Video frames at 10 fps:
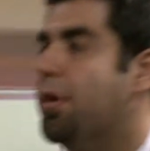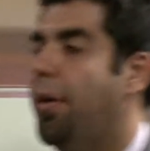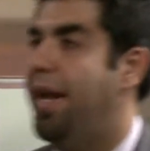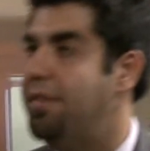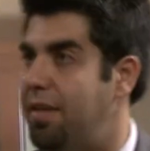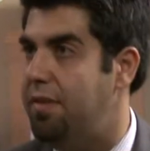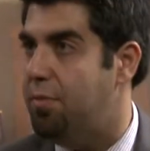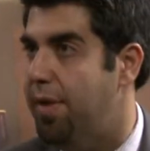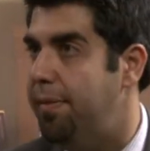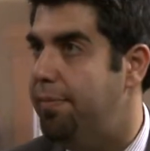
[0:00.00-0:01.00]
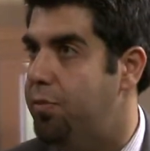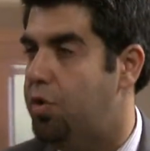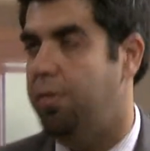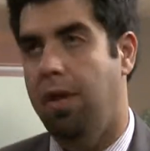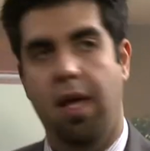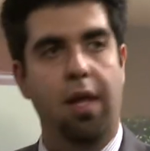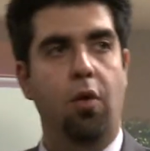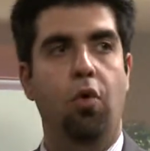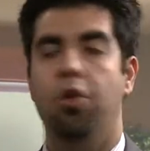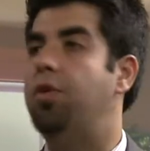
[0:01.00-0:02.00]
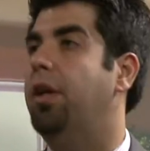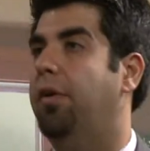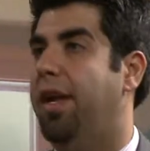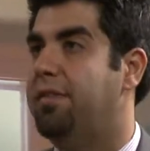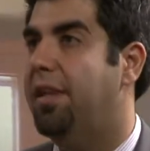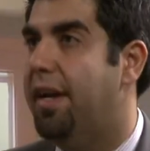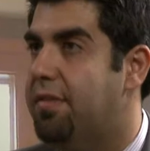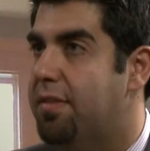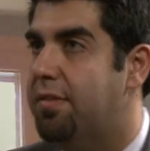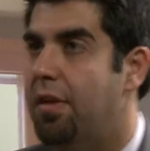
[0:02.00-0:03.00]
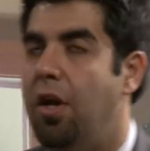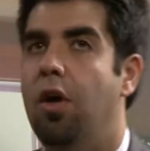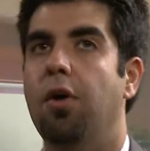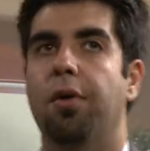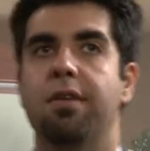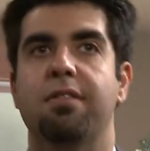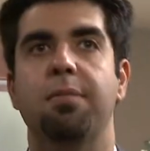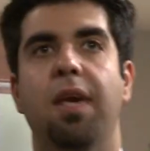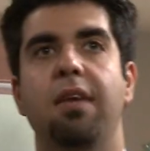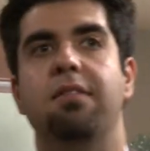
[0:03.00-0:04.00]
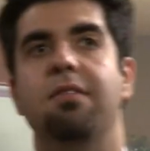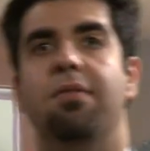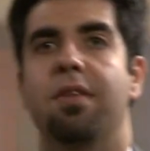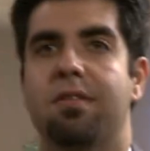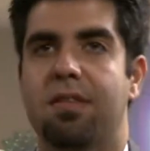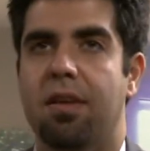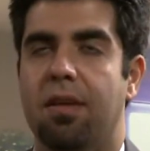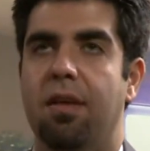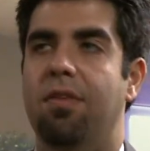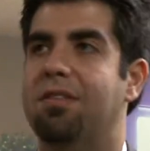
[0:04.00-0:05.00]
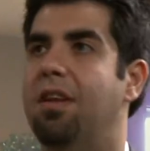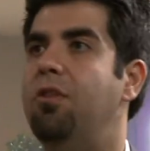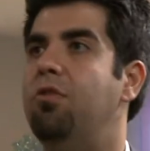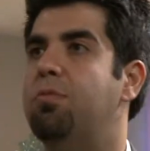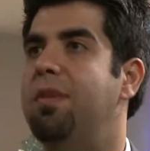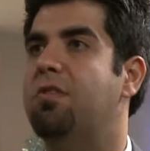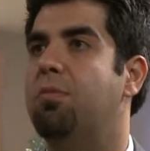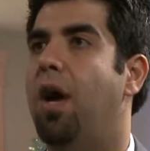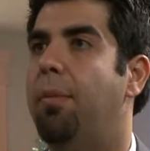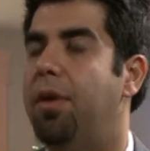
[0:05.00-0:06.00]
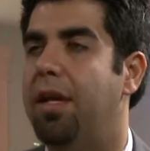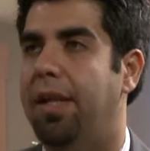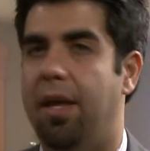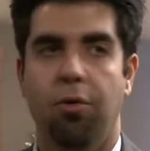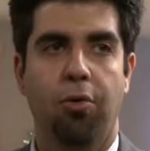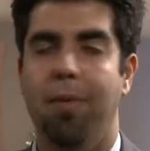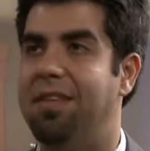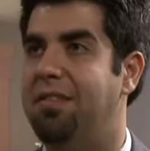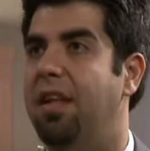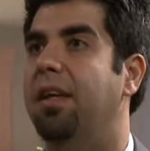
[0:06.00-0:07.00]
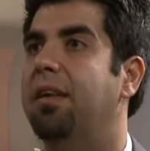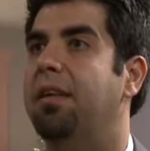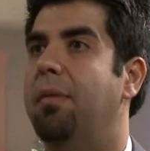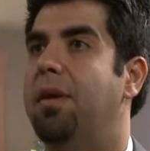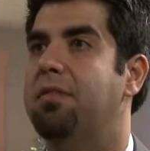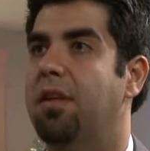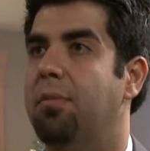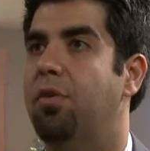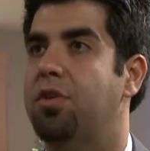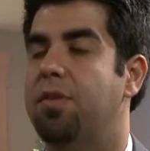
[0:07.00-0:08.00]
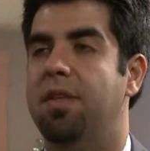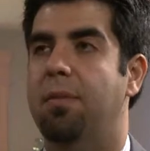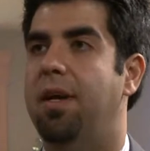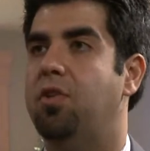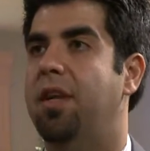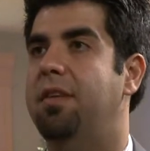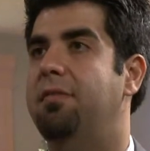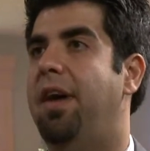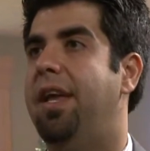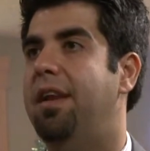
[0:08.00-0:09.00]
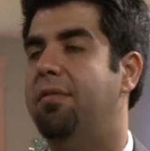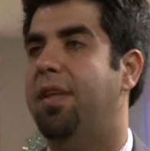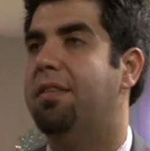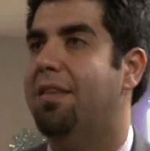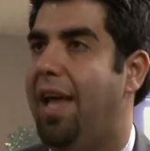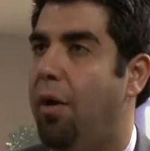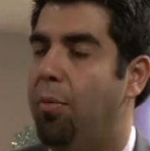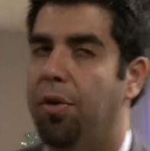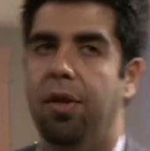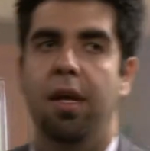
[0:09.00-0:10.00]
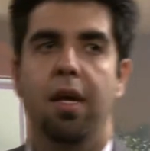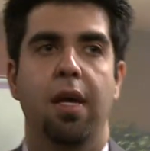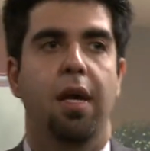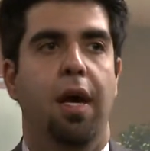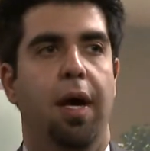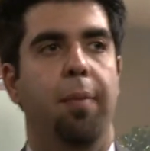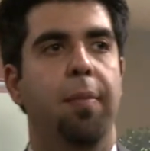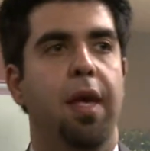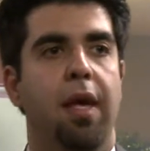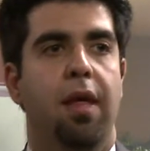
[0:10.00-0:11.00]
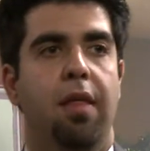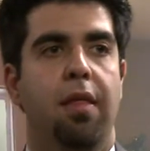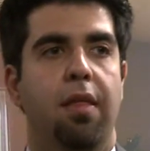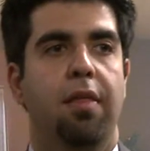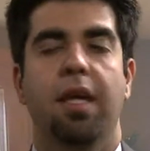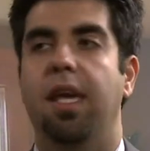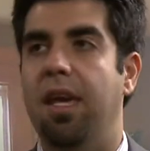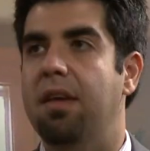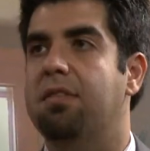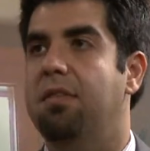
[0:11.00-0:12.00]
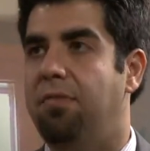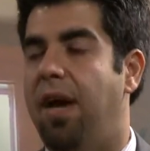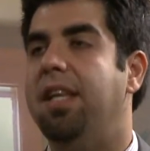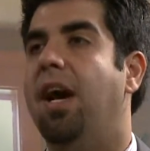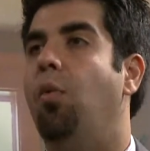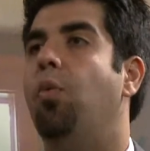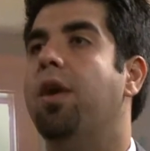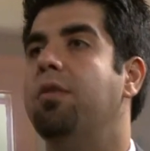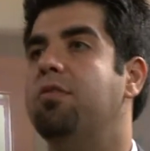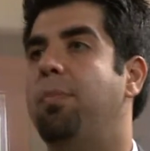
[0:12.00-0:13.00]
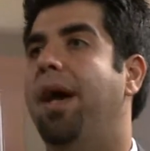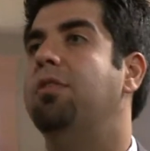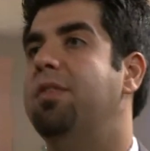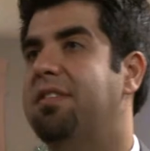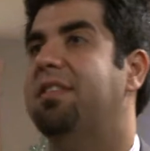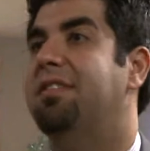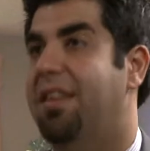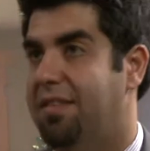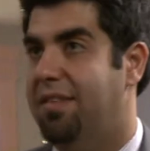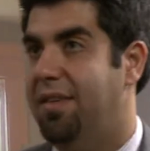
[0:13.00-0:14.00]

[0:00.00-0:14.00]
grant an easement, or you can grant a license, or in some cases, if it's an unused piece of property, a landowner might sell it. They might sell a portion of it. They might try to divide it if that's allowable. The key is to find out where those boundaries exist.